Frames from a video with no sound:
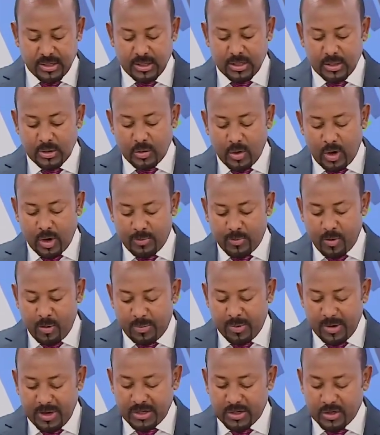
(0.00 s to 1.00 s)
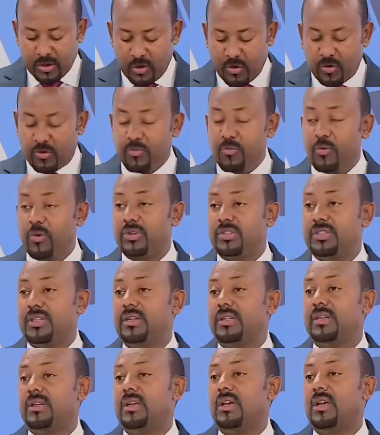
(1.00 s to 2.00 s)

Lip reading: to our population of more than